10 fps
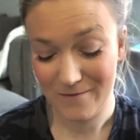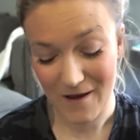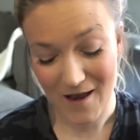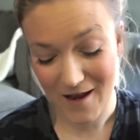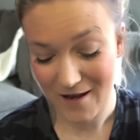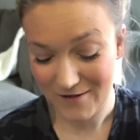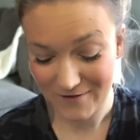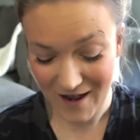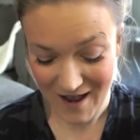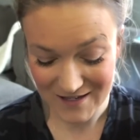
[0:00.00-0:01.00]
but you
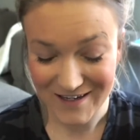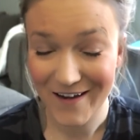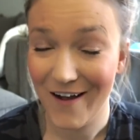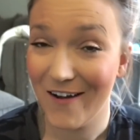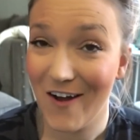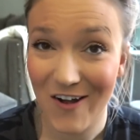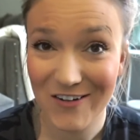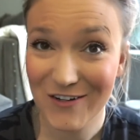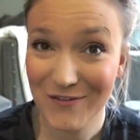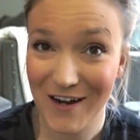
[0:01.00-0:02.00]
guys, I got all
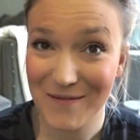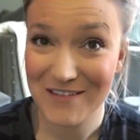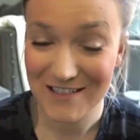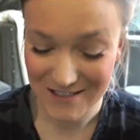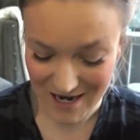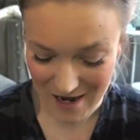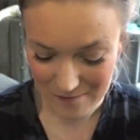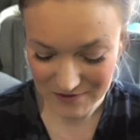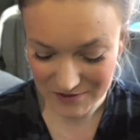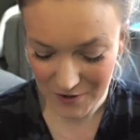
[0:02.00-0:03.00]
new frames this
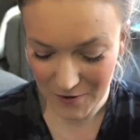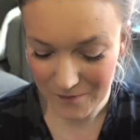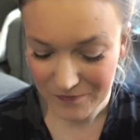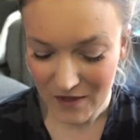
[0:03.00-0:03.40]
time. So